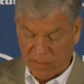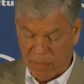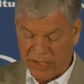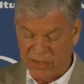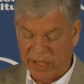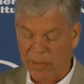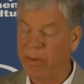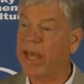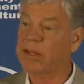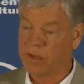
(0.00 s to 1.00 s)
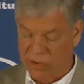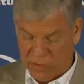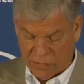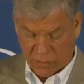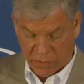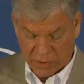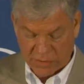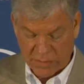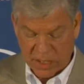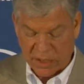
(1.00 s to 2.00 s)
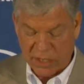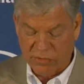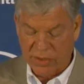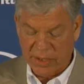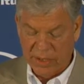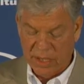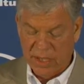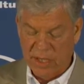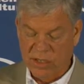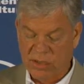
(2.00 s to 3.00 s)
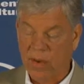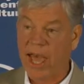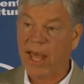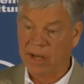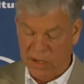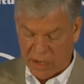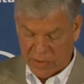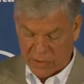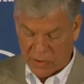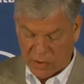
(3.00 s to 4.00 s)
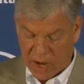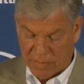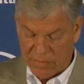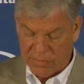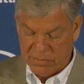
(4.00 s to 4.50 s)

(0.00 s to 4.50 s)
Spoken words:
the best thing a man can do for his country is to add another crop